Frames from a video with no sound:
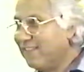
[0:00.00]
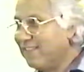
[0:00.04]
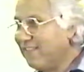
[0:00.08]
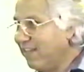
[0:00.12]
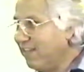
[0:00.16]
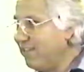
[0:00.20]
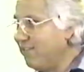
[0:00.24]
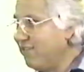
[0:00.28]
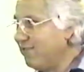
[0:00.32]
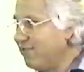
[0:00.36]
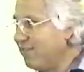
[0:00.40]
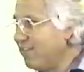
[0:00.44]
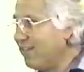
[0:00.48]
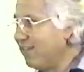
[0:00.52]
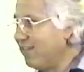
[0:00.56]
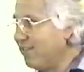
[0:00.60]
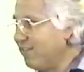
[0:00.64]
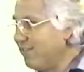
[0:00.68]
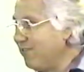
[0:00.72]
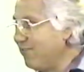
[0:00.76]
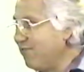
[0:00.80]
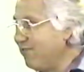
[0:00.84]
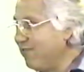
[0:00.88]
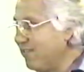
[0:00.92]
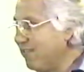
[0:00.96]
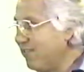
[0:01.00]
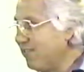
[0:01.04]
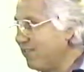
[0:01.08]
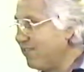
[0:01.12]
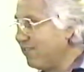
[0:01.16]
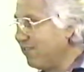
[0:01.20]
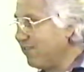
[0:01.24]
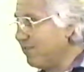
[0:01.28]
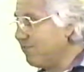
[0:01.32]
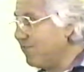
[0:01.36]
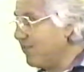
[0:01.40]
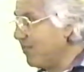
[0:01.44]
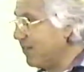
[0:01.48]
They do not know what he's
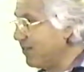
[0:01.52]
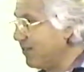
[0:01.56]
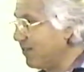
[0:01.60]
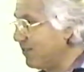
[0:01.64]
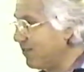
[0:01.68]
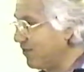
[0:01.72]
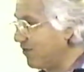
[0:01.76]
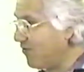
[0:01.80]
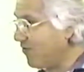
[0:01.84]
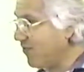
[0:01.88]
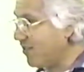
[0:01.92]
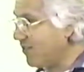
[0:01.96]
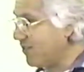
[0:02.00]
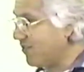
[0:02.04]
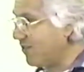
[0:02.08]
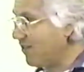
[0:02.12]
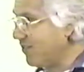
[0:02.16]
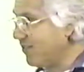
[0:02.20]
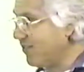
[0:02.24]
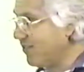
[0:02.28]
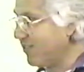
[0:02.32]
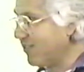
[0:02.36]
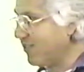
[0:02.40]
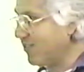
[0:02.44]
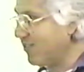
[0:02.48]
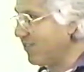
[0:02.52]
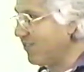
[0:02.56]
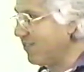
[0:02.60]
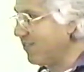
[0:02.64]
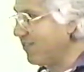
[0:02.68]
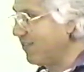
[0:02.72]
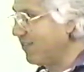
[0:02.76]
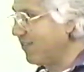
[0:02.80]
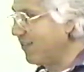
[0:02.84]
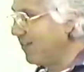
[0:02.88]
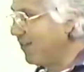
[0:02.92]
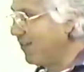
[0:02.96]
doing because, as far as they're concerned,